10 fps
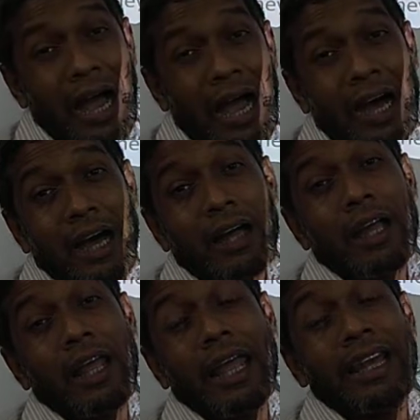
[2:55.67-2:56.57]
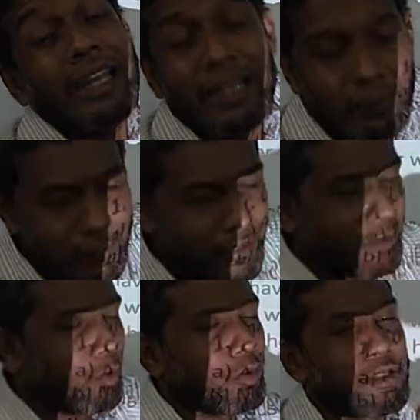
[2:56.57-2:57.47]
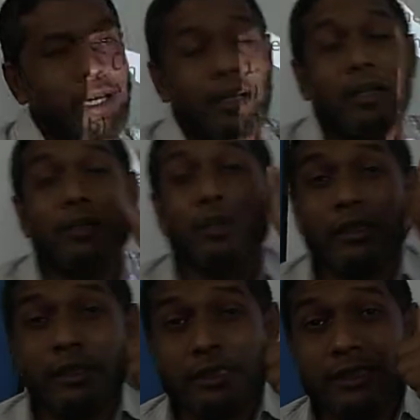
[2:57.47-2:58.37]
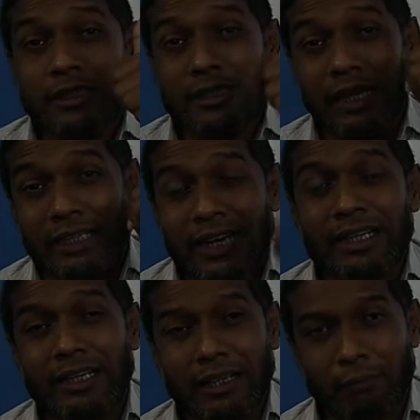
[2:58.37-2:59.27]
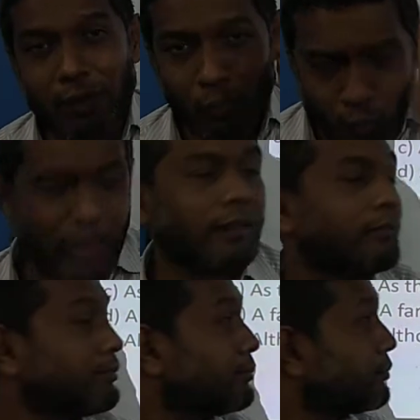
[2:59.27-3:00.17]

an independent clause here. So this is the technique number 1.